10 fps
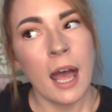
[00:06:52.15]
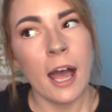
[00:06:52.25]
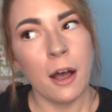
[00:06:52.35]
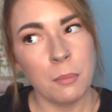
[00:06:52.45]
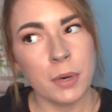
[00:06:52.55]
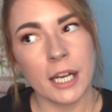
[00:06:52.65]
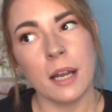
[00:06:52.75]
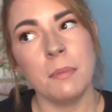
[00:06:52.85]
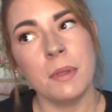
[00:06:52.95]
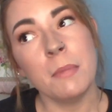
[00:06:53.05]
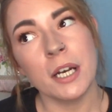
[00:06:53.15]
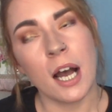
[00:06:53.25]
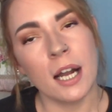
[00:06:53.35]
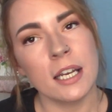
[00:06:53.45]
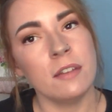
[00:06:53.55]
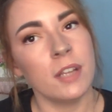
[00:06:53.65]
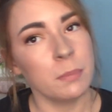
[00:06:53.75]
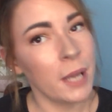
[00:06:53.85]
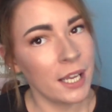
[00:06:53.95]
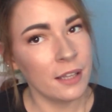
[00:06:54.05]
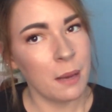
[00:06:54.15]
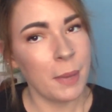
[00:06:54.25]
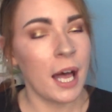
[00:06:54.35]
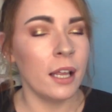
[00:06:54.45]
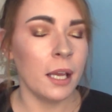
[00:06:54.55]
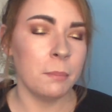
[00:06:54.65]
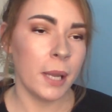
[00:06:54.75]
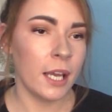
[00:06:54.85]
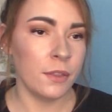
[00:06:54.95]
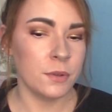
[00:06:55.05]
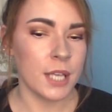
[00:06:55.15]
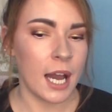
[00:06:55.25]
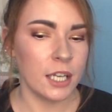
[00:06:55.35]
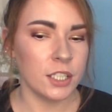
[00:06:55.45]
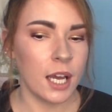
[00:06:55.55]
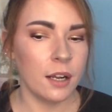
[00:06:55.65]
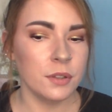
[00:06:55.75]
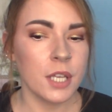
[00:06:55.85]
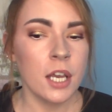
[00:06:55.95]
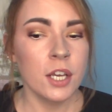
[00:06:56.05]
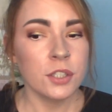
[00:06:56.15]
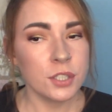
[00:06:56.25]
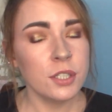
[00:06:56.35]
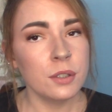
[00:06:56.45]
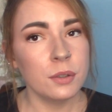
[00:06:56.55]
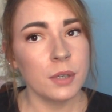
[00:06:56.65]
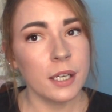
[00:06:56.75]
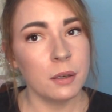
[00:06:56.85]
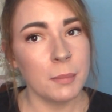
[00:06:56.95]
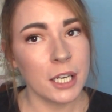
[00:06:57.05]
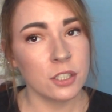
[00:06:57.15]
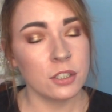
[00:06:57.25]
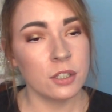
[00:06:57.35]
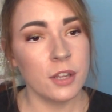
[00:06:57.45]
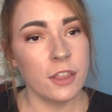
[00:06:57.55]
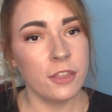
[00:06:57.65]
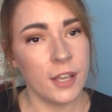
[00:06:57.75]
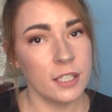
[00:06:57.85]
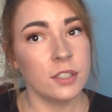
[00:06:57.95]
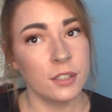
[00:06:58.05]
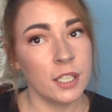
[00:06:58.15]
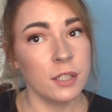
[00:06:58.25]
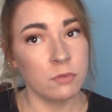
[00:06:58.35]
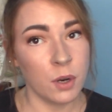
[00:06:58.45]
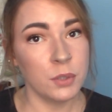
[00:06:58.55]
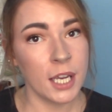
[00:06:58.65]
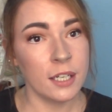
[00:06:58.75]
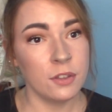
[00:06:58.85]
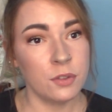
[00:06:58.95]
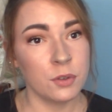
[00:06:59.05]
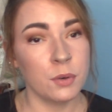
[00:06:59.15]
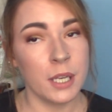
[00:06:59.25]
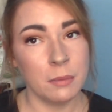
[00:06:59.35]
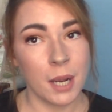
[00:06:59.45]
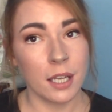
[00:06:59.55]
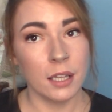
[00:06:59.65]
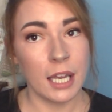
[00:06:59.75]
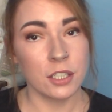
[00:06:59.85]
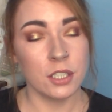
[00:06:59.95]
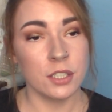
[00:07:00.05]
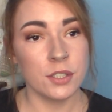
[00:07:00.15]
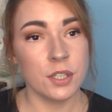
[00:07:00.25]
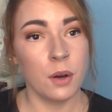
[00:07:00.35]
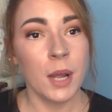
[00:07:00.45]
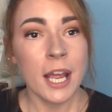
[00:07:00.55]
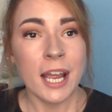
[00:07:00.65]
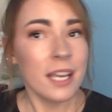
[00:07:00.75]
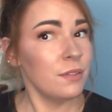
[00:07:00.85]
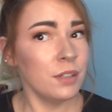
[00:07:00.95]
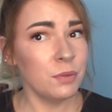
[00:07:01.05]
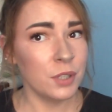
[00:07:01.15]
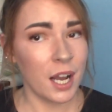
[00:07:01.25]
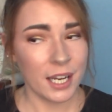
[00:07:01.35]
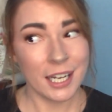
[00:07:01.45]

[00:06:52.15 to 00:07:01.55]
help break up the monotony of like pan that palette and pan those eyeshadows. Two, it'll make sure that things are getting rotated through in my collection. So even if we're not